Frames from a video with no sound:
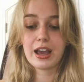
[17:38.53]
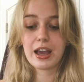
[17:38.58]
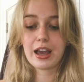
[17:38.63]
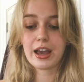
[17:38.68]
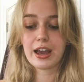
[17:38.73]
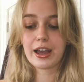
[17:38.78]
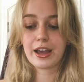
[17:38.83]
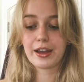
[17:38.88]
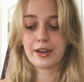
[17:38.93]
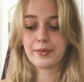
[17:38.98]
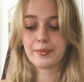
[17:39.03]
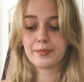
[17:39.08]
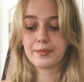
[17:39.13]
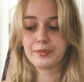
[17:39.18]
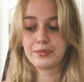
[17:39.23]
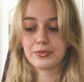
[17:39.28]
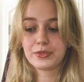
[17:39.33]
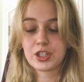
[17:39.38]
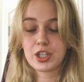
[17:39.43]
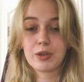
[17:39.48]

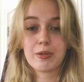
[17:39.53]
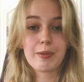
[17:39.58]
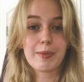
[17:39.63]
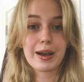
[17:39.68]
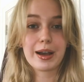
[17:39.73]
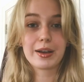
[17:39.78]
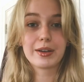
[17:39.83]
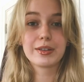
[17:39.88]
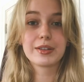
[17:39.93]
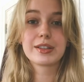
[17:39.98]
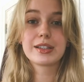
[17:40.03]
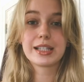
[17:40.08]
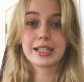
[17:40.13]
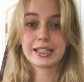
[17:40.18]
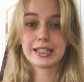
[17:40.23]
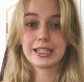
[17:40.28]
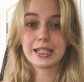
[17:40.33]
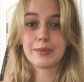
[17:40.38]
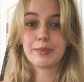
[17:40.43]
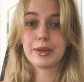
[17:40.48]
to about
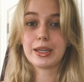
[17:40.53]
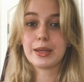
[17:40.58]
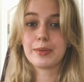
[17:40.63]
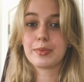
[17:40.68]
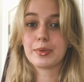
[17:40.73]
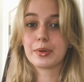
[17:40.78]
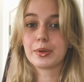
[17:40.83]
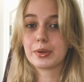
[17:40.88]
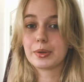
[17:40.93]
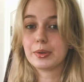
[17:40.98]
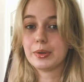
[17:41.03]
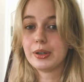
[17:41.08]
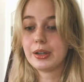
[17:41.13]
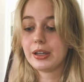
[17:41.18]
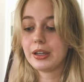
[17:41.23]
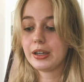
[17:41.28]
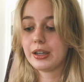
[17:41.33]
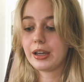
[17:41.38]
60 people.